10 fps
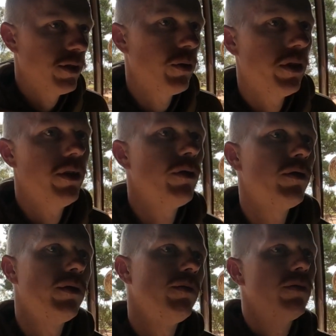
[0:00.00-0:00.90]
all in all,
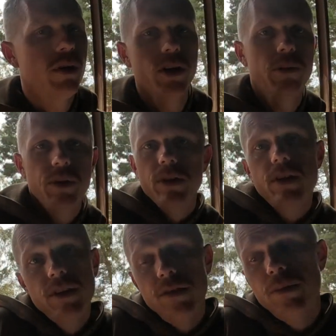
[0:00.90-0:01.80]
from what I'm
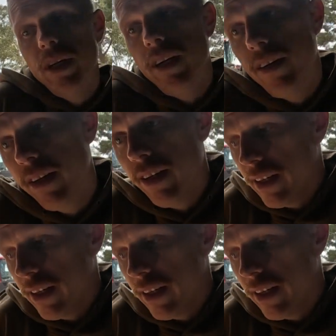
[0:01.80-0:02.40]
used to from being around here,